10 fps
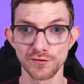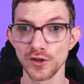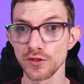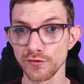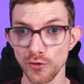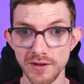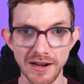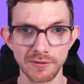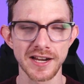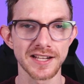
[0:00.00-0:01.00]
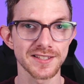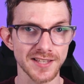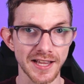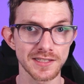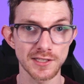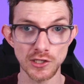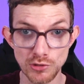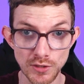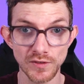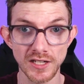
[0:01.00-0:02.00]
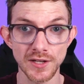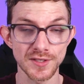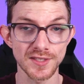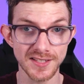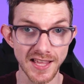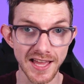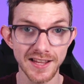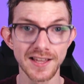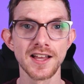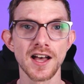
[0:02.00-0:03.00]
fill the void by writing science YouTube videos instead,